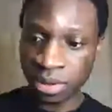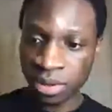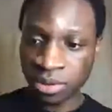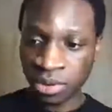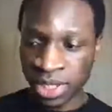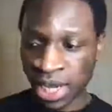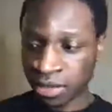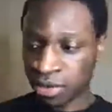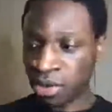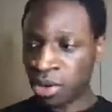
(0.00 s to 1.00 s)
you
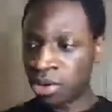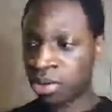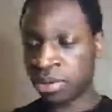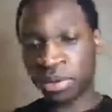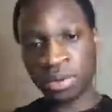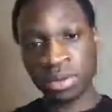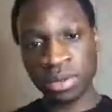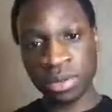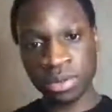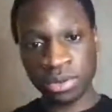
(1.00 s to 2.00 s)
can go
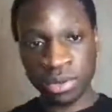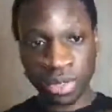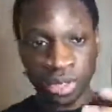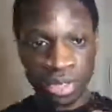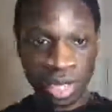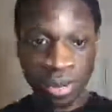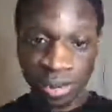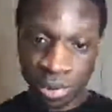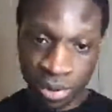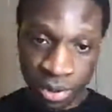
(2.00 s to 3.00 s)
to the top
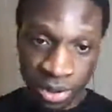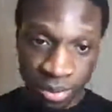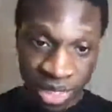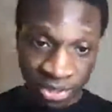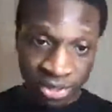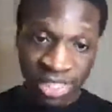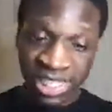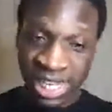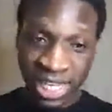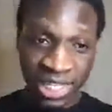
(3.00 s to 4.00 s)
by just
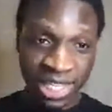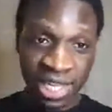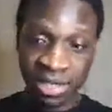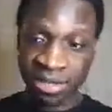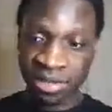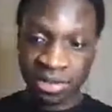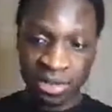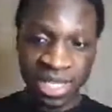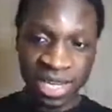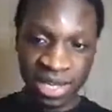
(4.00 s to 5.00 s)
saying that
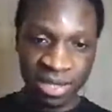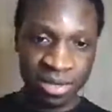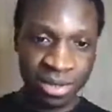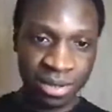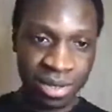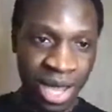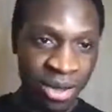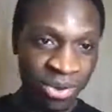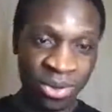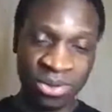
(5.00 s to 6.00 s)
today
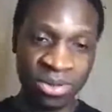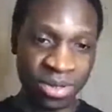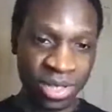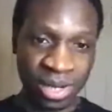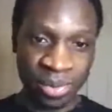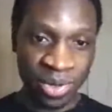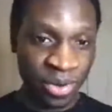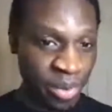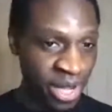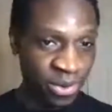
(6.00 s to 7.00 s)
I'll go to the top. No
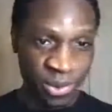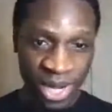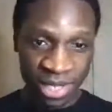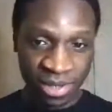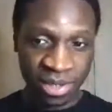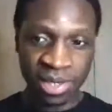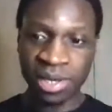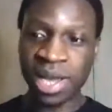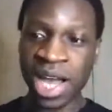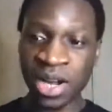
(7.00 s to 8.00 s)
matter what,
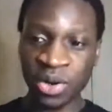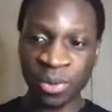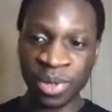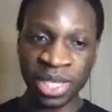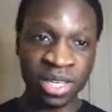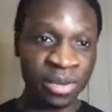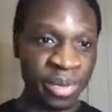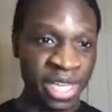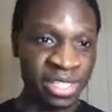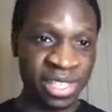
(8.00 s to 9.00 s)
I'll be
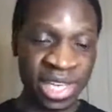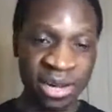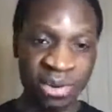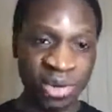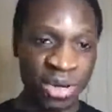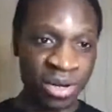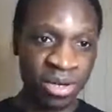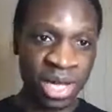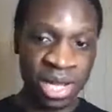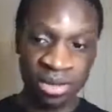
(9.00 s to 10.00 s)
amazing. I will learn
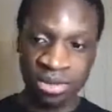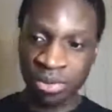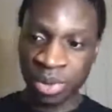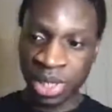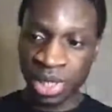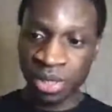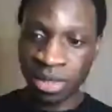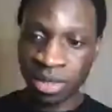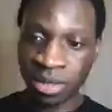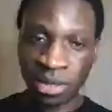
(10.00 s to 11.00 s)
how to be
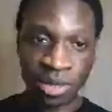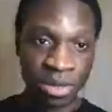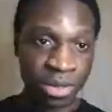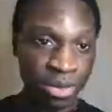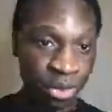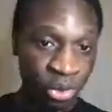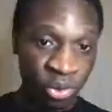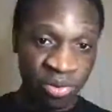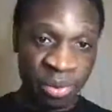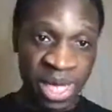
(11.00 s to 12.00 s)
good
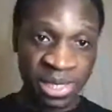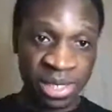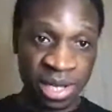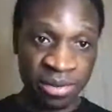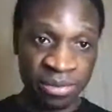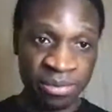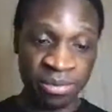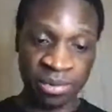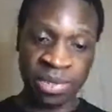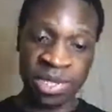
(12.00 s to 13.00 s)
with myself,
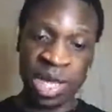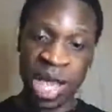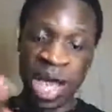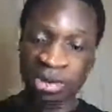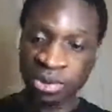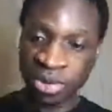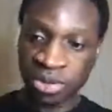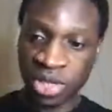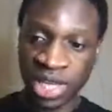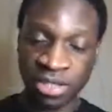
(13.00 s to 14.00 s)
how to
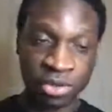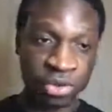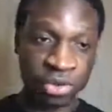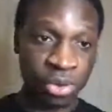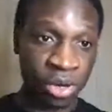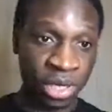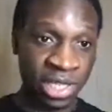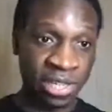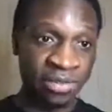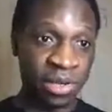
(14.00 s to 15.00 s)
stay strong in
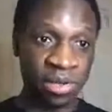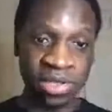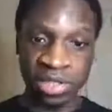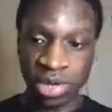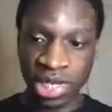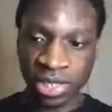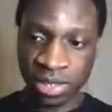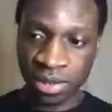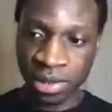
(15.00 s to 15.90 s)
difficult situation.